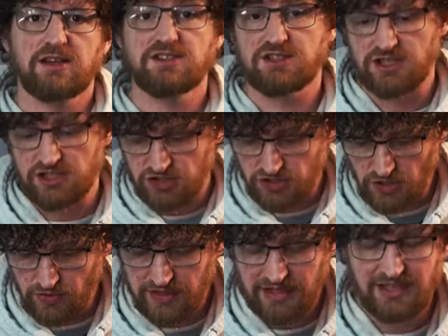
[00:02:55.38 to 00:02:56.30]
is the
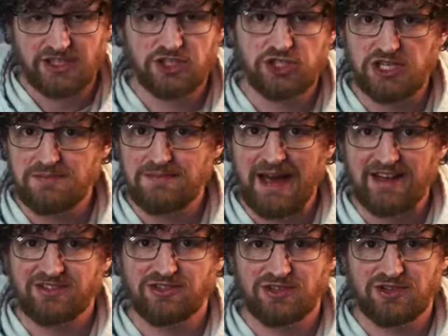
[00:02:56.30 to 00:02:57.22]
Sony
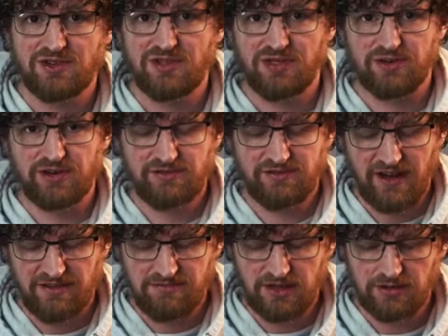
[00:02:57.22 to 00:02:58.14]
G-Master
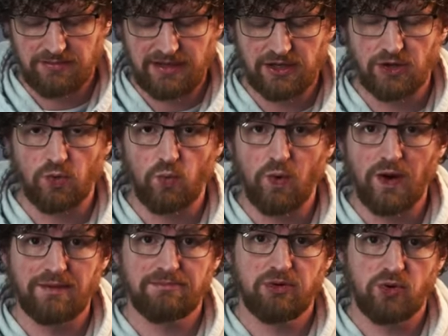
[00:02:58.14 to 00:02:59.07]
35mm
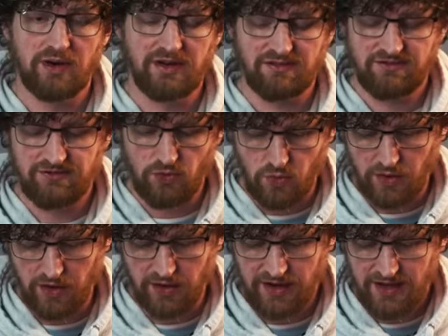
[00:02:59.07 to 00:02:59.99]

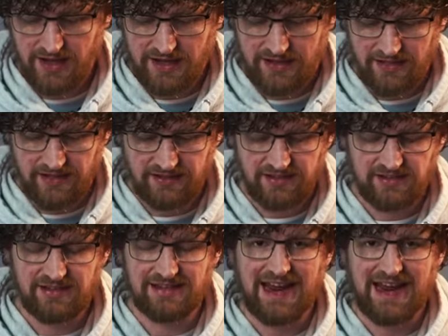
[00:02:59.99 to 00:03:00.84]
1.4. This is an